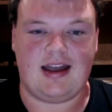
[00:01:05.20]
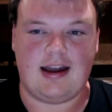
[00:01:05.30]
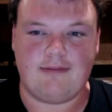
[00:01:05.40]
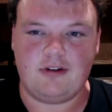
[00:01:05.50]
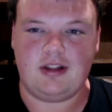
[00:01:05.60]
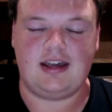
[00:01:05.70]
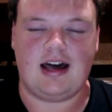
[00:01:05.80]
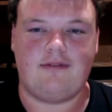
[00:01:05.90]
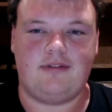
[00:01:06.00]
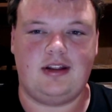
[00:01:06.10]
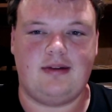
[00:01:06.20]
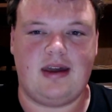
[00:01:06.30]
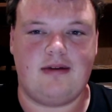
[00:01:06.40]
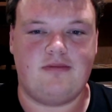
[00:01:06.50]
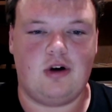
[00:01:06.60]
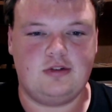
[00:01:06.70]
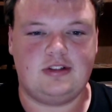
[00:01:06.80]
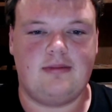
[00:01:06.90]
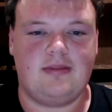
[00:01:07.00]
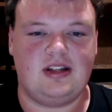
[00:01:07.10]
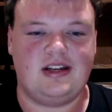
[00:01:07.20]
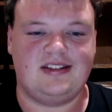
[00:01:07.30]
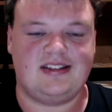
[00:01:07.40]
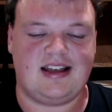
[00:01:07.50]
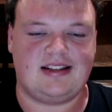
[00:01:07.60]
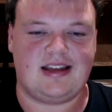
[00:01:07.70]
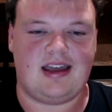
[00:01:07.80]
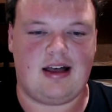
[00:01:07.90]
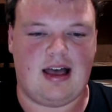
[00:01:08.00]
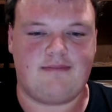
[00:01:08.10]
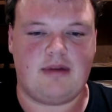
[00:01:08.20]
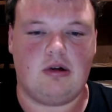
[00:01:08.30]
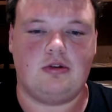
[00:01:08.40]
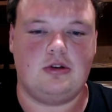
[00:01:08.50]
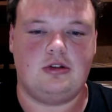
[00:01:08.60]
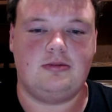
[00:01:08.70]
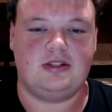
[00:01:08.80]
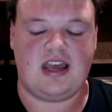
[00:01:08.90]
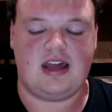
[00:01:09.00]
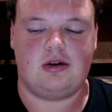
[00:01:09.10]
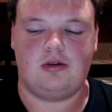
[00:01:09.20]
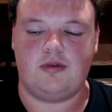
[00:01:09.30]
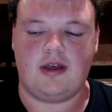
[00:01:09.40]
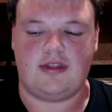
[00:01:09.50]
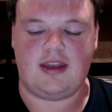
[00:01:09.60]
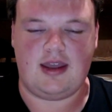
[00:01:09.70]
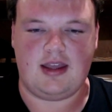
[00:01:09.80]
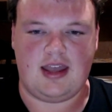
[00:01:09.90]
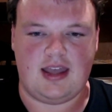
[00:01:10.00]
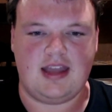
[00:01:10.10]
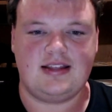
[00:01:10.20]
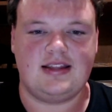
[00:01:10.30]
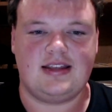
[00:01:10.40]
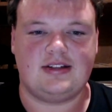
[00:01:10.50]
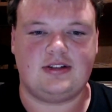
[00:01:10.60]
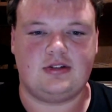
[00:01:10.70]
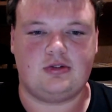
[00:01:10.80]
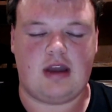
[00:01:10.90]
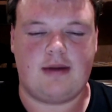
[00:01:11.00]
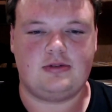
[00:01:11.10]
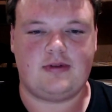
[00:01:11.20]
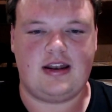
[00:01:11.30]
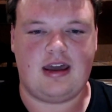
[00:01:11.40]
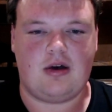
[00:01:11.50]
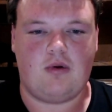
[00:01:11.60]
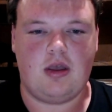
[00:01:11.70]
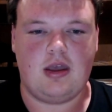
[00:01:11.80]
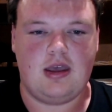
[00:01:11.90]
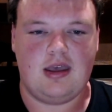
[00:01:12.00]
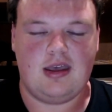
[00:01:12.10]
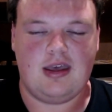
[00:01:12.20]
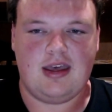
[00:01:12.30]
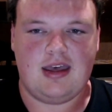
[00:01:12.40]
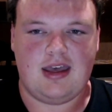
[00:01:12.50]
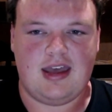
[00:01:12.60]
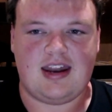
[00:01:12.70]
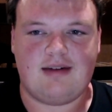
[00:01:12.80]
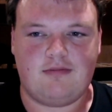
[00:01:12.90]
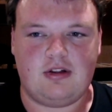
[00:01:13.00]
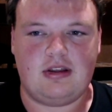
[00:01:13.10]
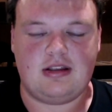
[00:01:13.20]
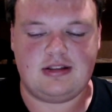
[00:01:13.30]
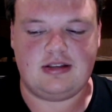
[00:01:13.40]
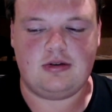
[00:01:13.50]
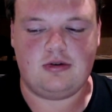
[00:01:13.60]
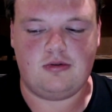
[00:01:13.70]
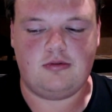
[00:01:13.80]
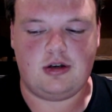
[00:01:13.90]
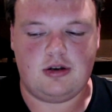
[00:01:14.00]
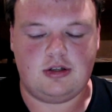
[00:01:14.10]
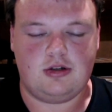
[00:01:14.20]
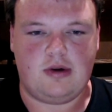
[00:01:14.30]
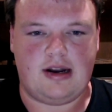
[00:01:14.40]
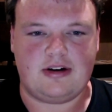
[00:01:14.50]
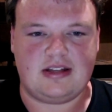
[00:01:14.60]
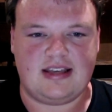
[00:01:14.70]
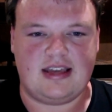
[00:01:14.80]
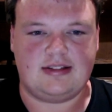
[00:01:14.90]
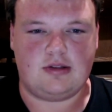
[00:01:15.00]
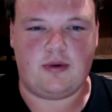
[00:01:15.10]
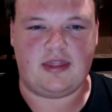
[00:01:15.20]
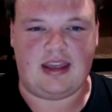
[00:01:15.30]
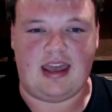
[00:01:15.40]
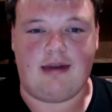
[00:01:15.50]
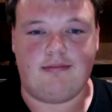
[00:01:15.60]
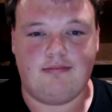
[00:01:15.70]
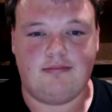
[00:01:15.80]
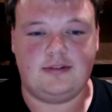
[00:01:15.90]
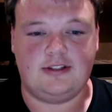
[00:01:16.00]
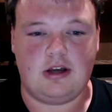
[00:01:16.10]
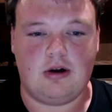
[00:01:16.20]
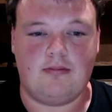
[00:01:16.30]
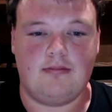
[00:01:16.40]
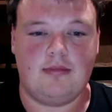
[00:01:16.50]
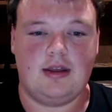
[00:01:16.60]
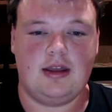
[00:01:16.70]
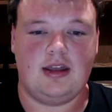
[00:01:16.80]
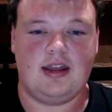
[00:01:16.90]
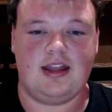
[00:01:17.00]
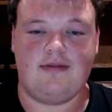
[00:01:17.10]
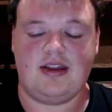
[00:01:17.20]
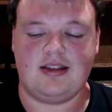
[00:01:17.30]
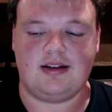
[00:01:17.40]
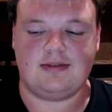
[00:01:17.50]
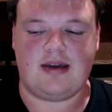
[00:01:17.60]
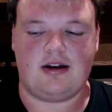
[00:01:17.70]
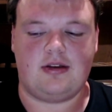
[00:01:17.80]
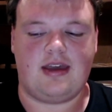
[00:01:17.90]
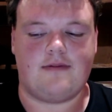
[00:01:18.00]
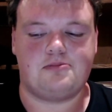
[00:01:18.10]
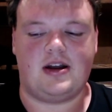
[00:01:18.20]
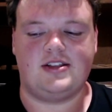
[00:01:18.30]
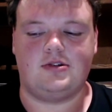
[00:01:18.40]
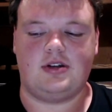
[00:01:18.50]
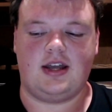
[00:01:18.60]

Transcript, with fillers: I'm really confident in my hosting abilities as I have my own YouTube channel with 18,000 subscribers right now. And I'm willing to do whatever it takes to win the game. So, I mean, it doesn't matter if you have a prize or not.